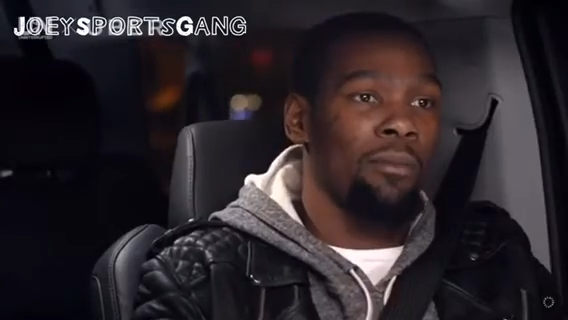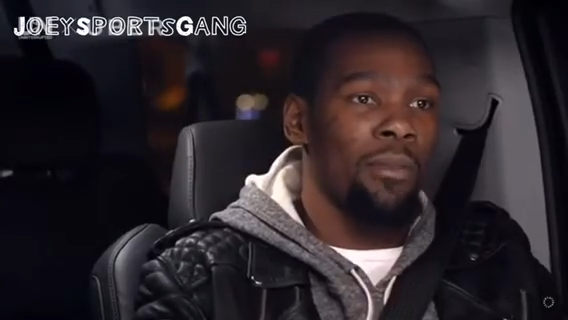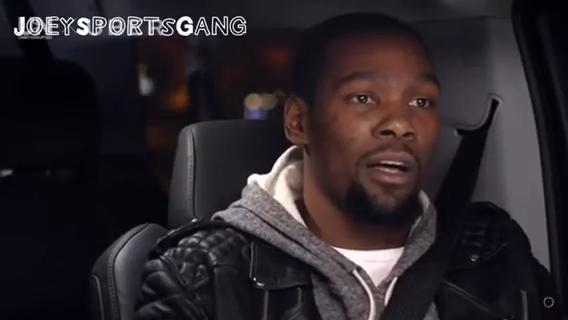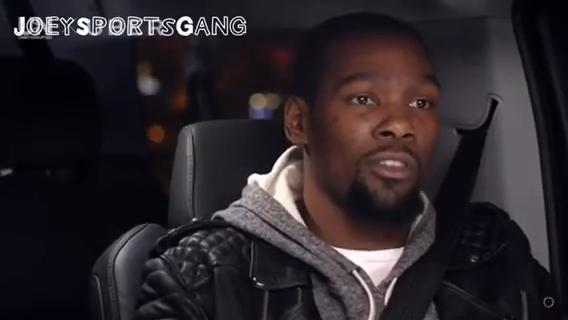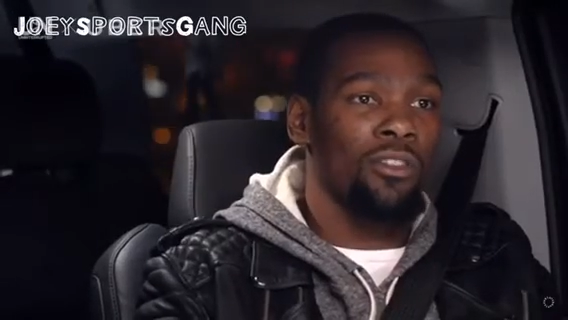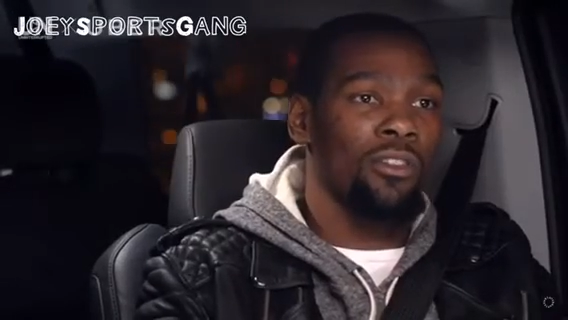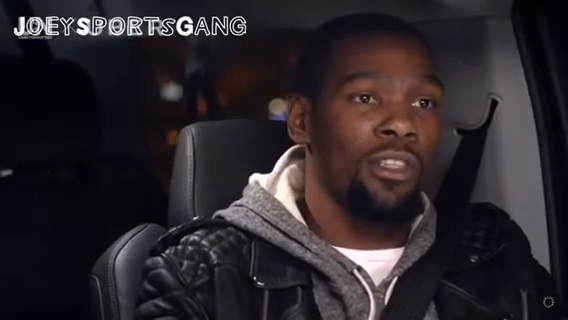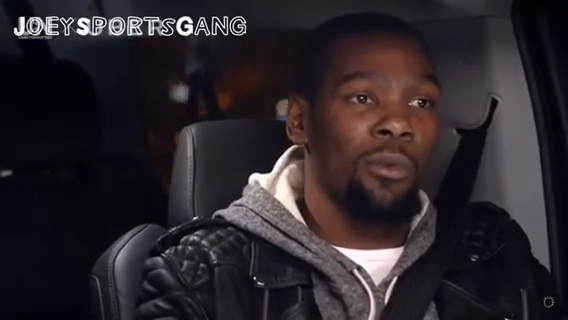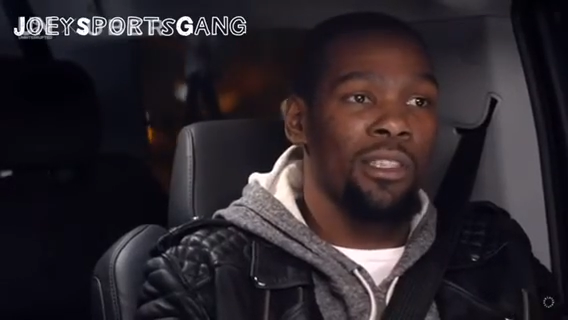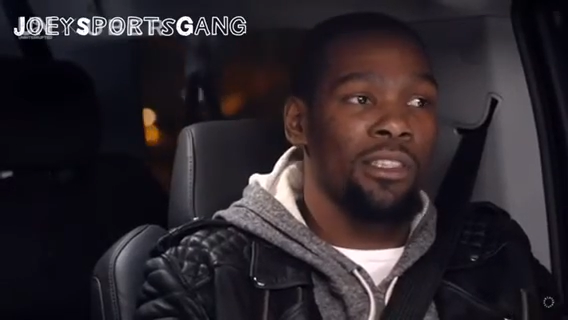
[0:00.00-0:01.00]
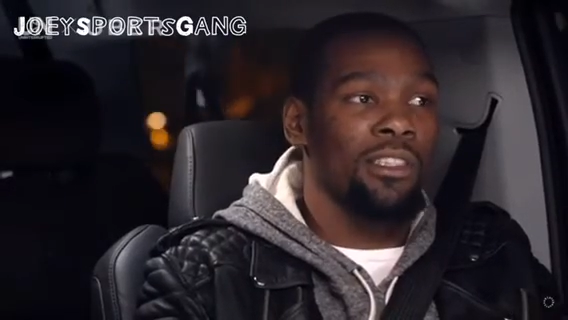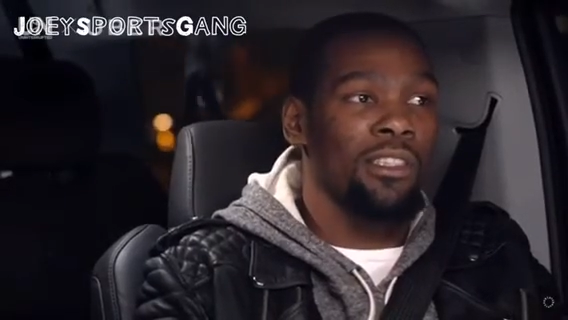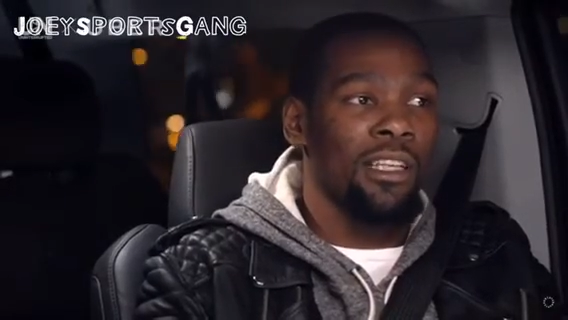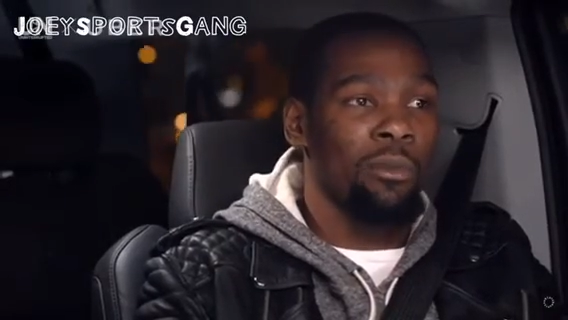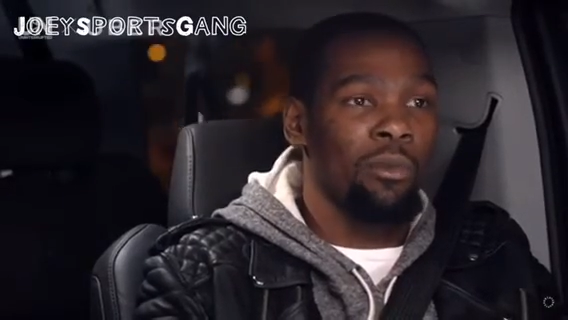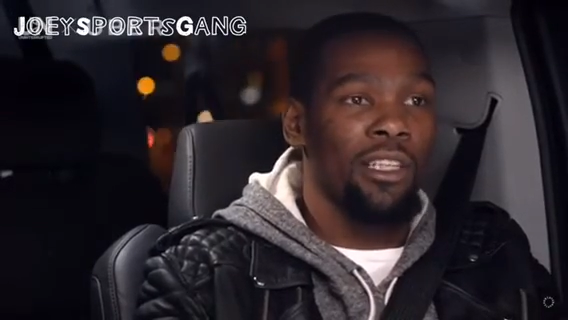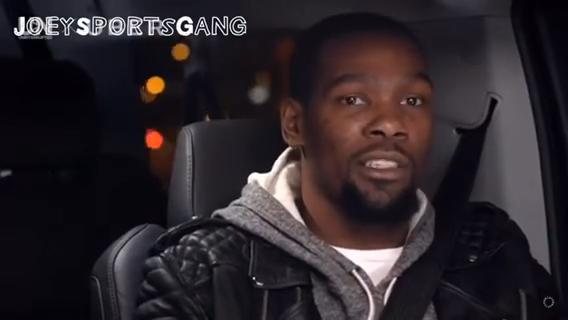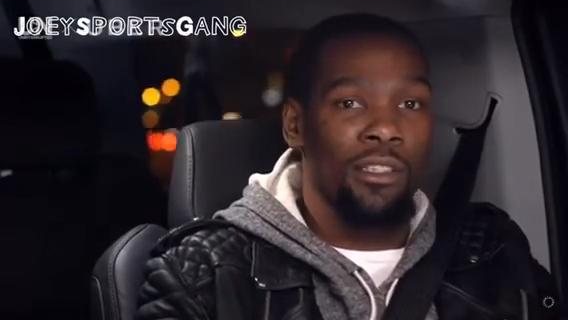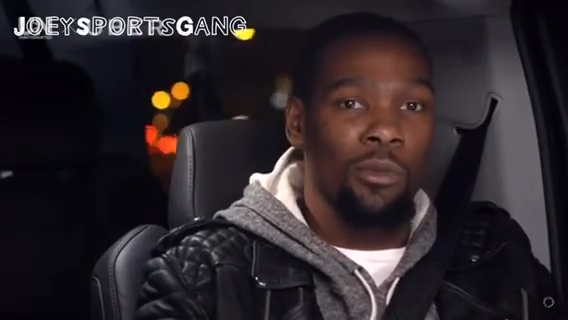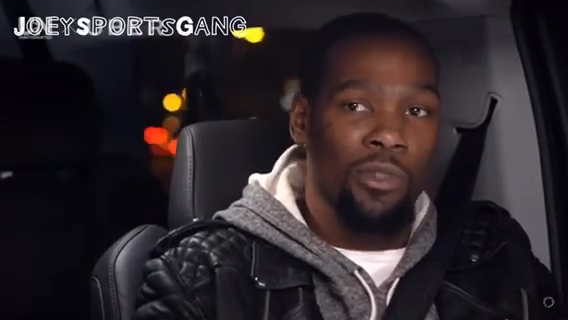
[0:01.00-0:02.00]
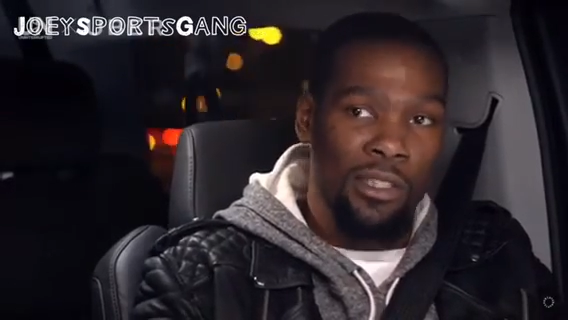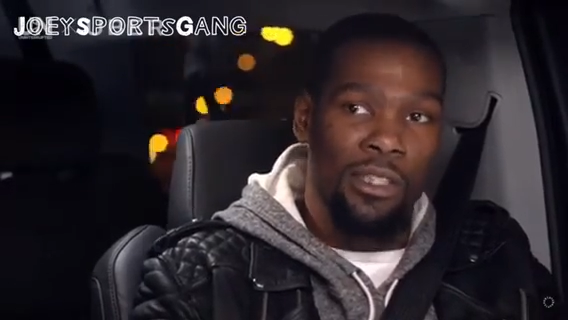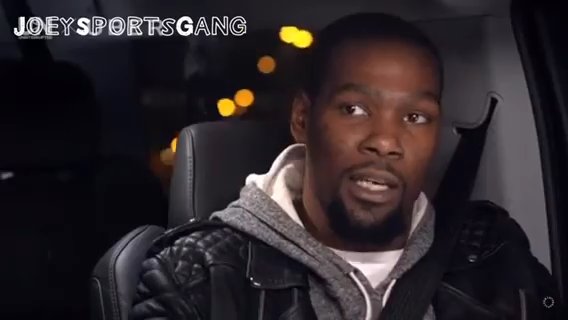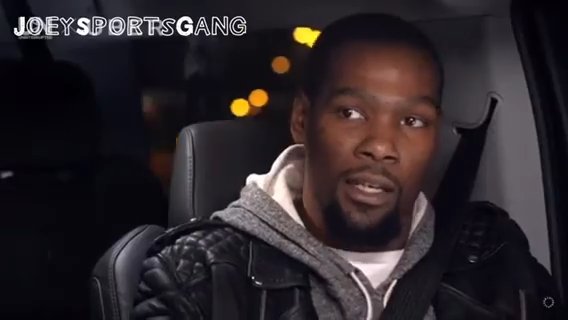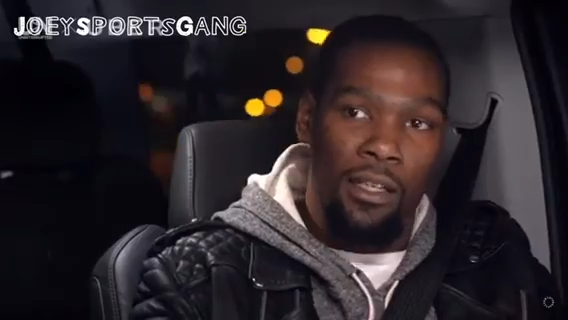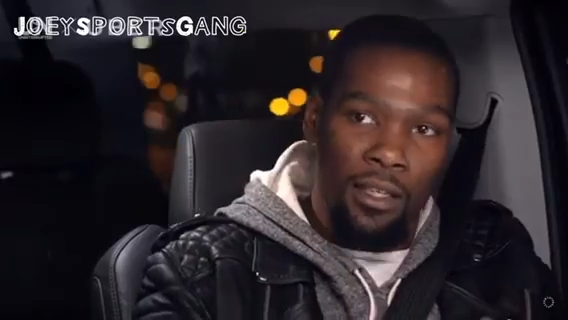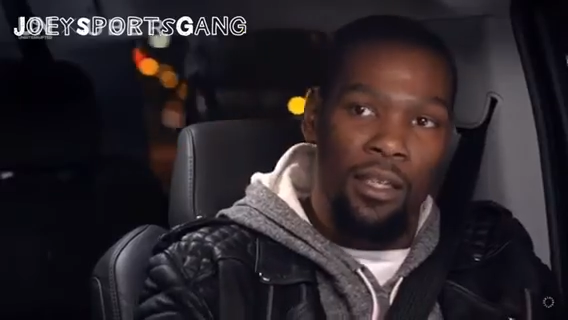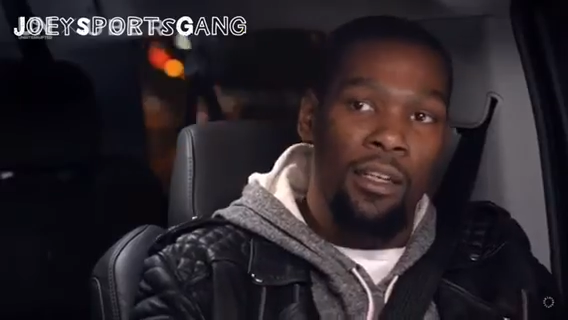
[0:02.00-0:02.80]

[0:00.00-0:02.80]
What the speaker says: I hit a milestone, it wasn't a celebration. It was just like,